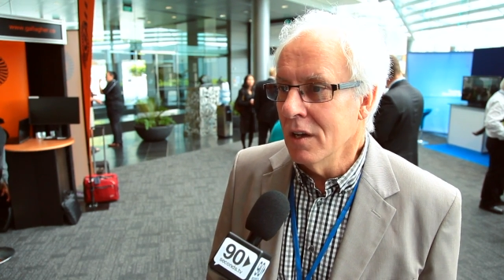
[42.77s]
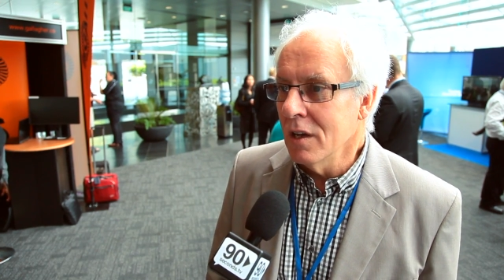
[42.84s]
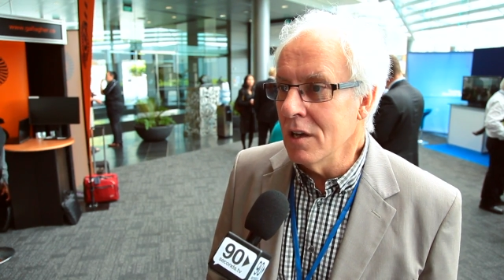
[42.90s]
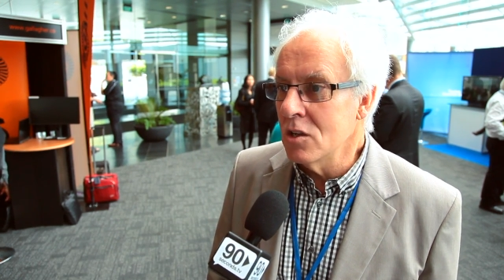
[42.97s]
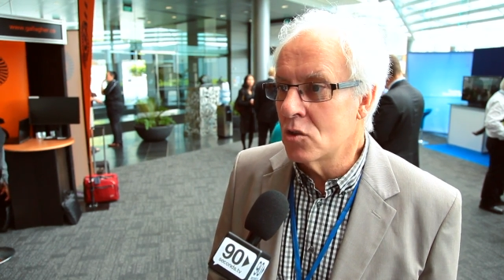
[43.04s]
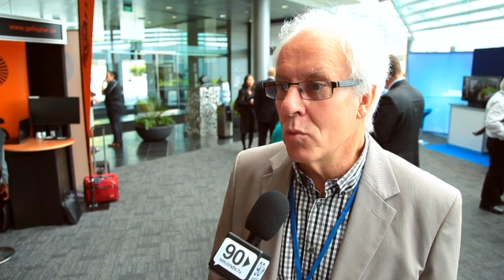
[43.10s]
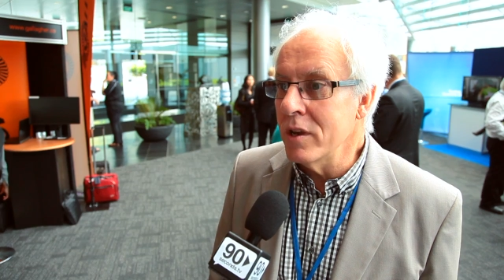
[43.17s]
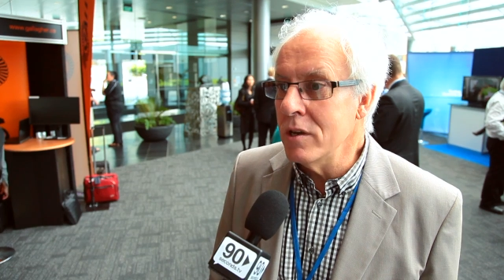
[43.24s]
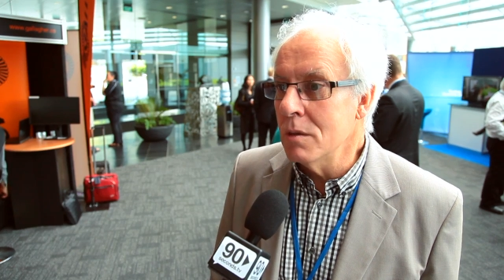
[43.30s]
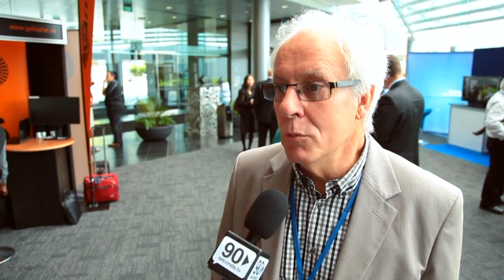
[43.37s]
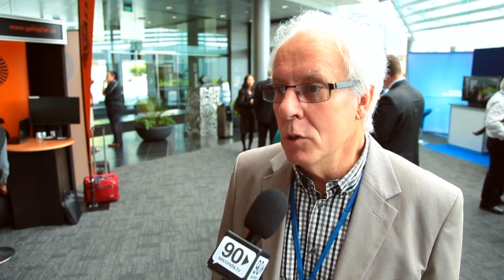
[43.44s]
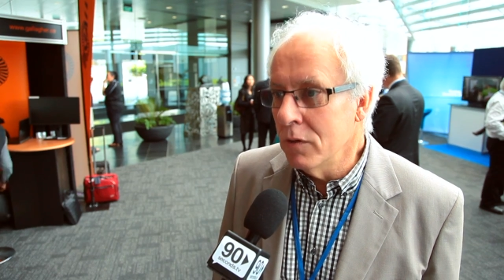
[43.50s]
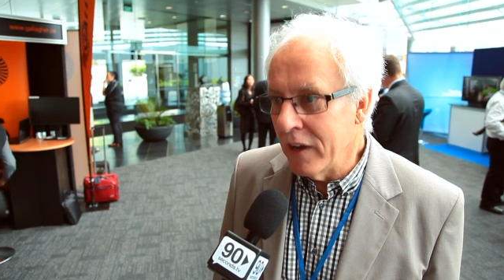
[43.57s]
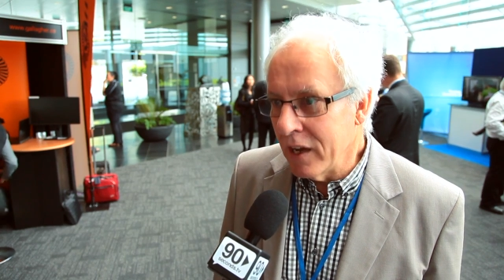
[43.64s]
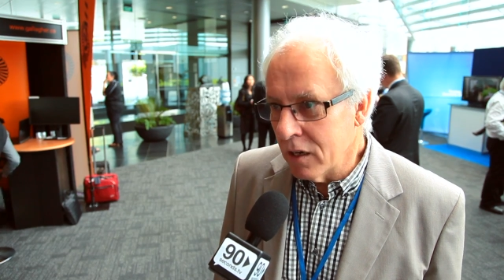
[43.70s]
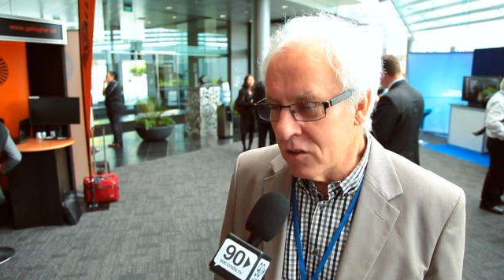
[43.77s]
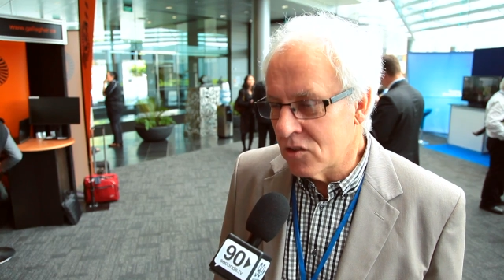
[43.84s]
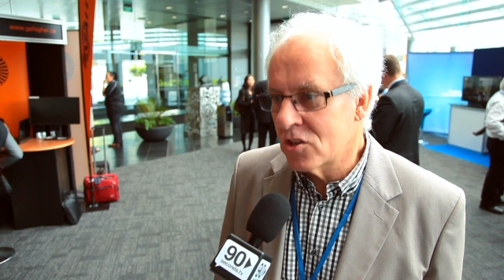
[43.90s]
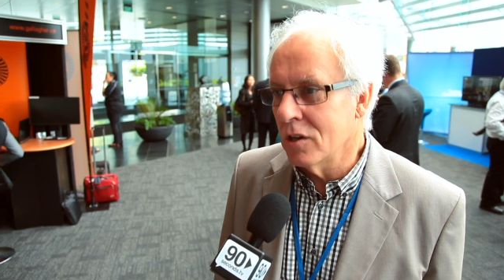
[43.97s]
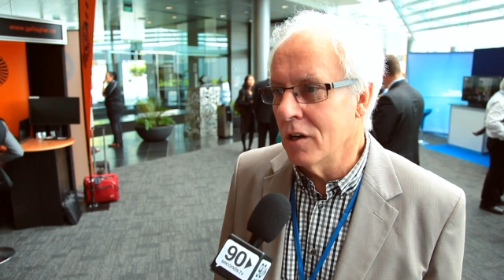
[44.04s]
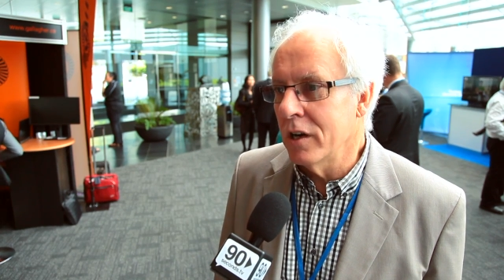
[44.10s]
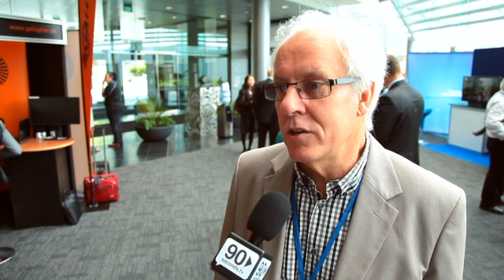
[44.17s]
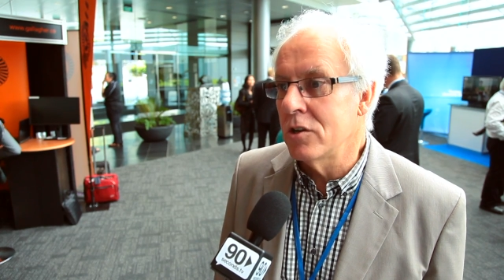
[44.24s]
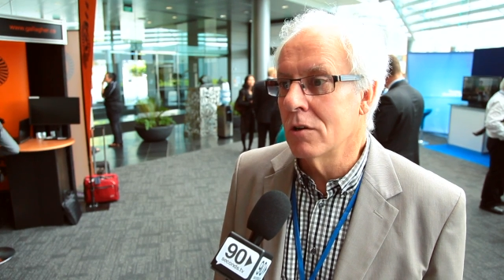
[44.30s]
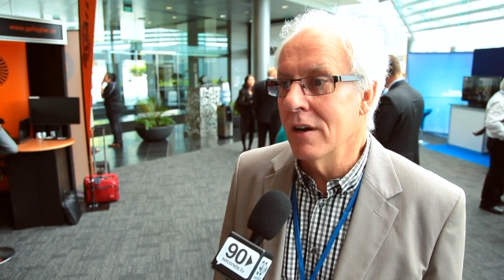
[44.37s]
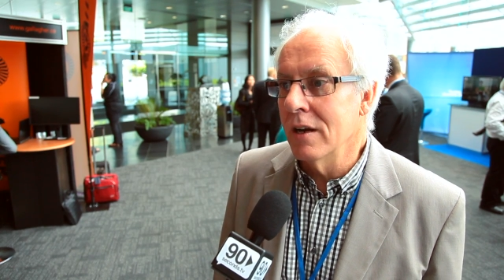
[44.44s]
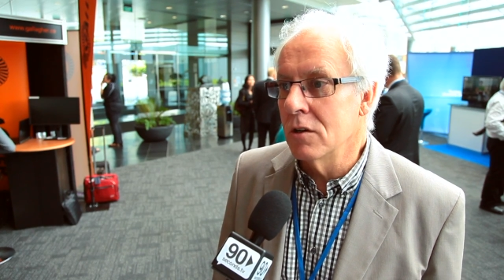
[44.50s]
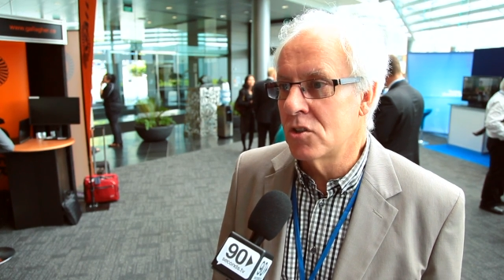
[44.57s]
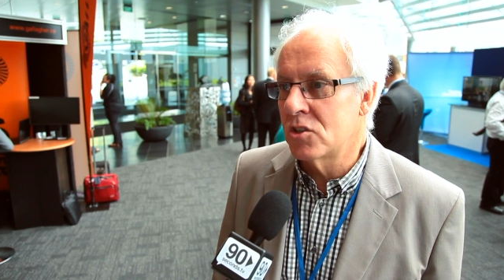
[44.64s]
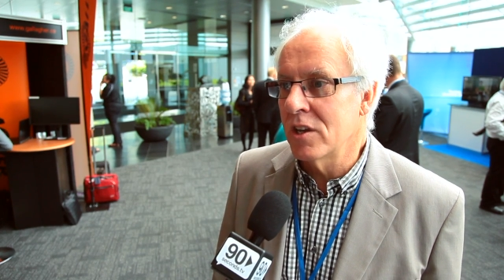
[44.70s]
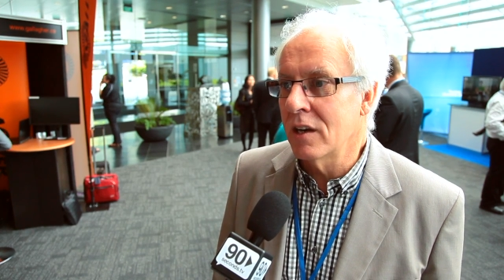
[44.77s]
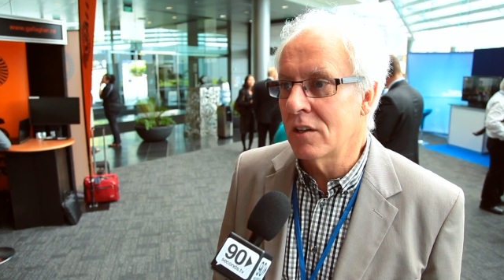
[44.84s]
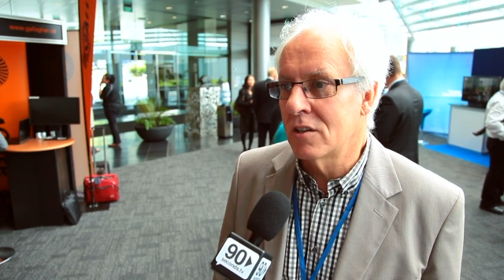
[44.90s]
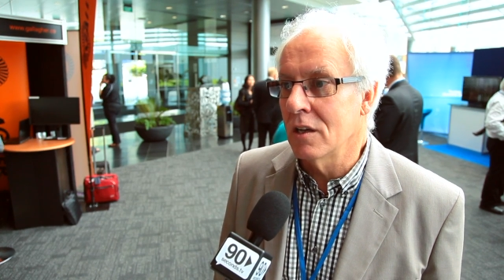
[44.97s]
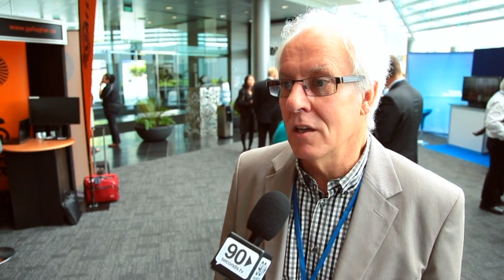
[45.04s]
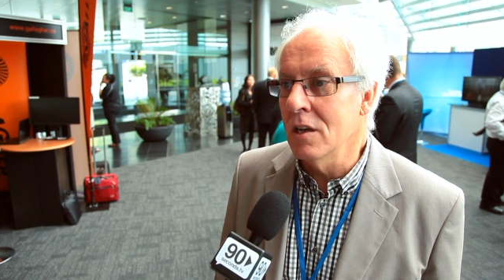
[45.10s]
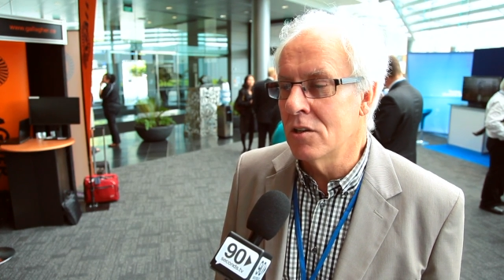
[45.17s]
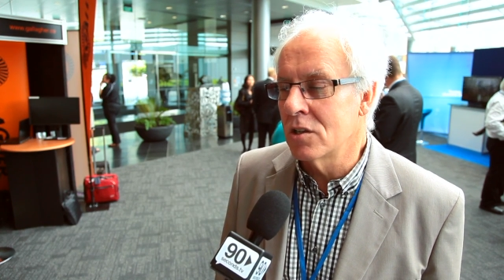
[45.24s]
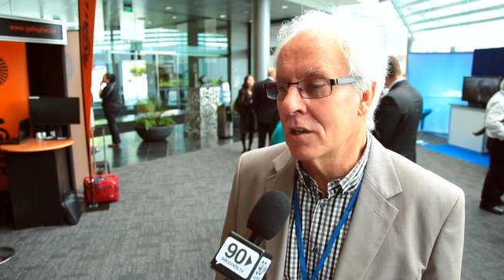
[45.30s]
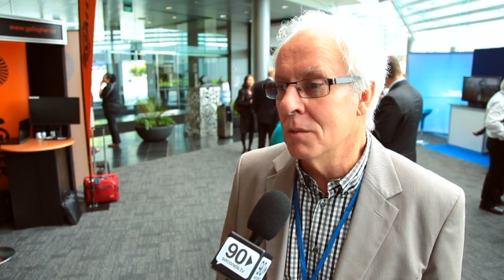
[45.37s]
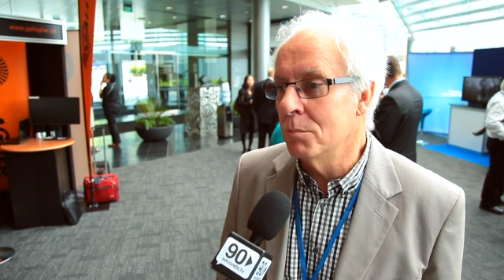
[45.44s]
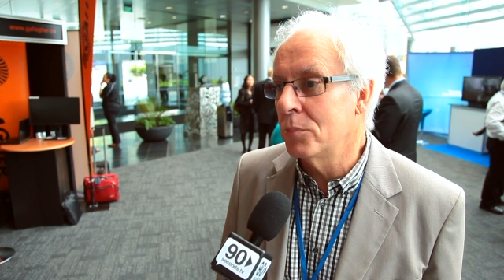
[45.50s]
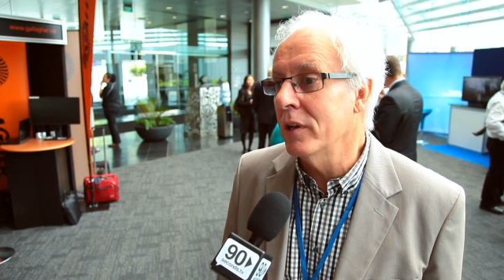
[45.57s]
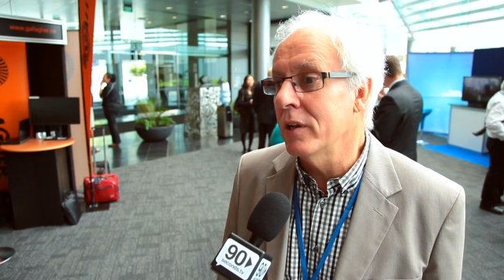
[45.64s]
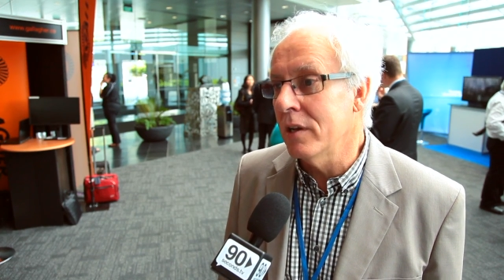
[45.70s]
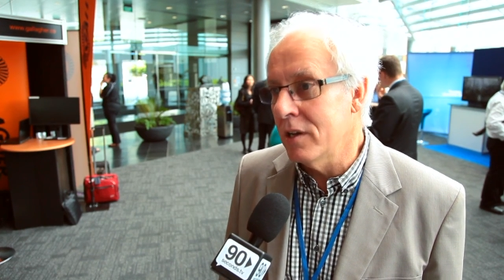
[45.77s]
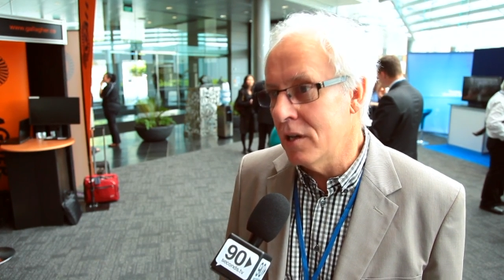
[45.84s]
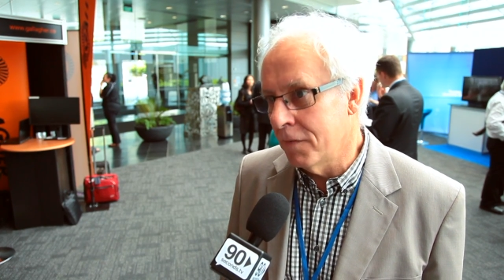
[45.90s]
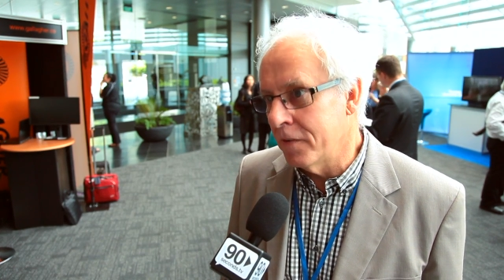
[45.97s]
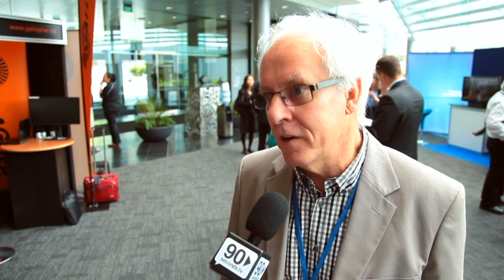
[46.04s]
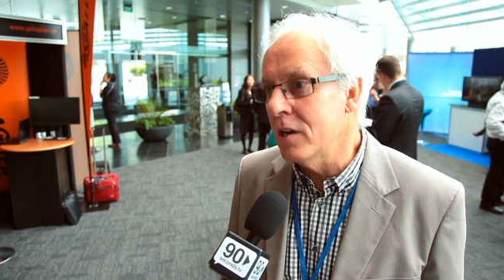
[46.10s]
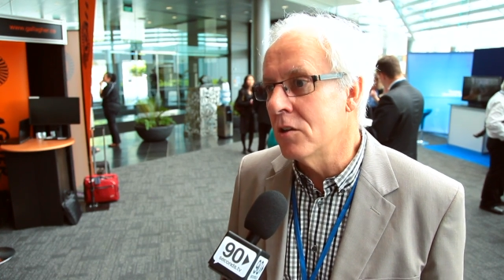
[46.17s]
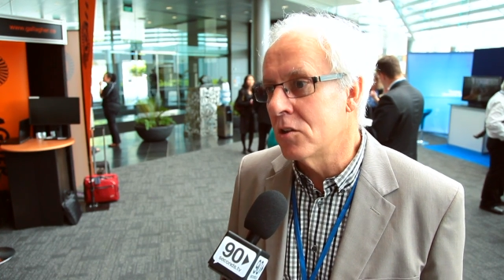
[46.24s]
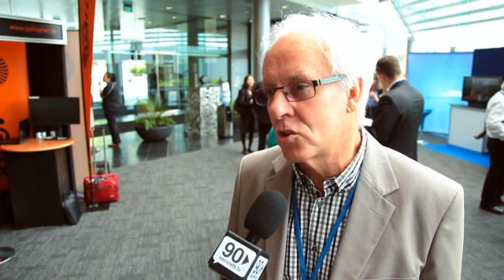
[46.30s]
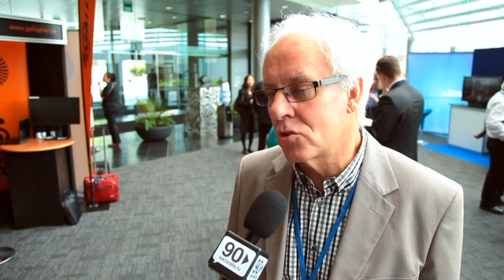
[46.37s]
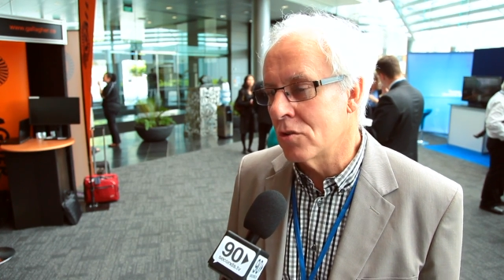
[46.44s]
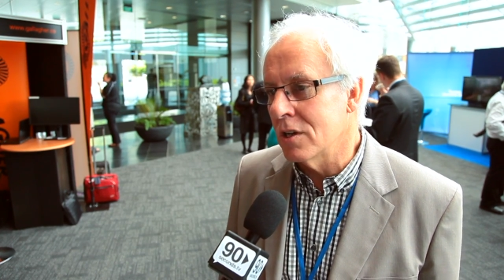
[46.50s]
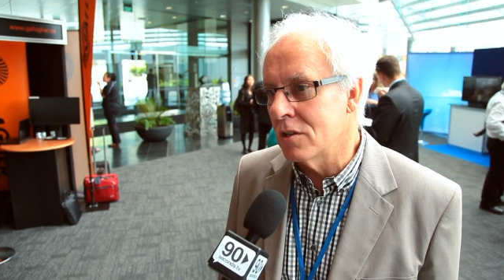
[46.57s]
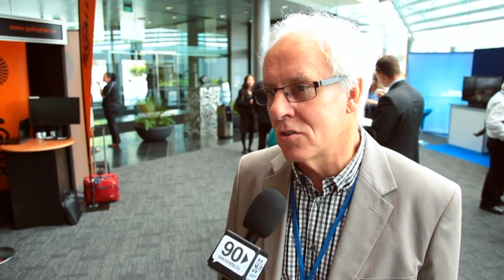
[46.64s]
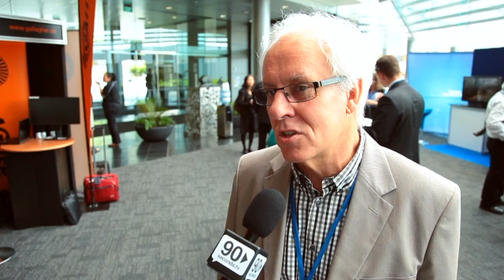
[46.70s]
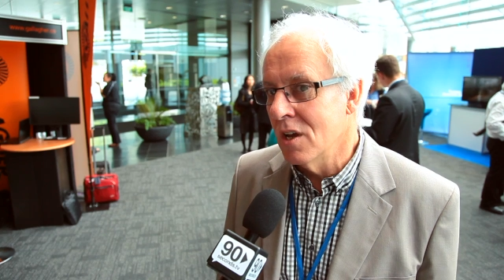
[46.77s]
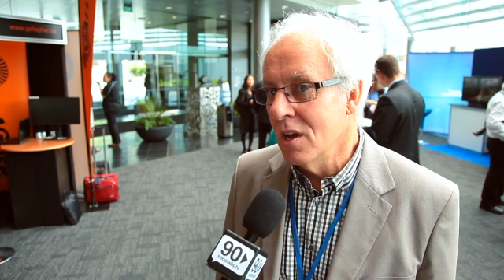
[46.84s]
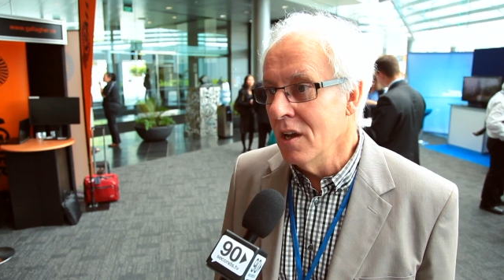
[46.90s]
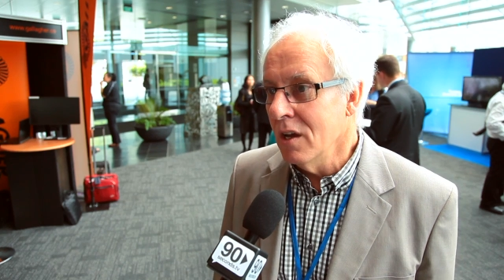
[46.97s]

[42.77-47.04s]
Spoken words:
is when you move outside your own sector into completely different industries,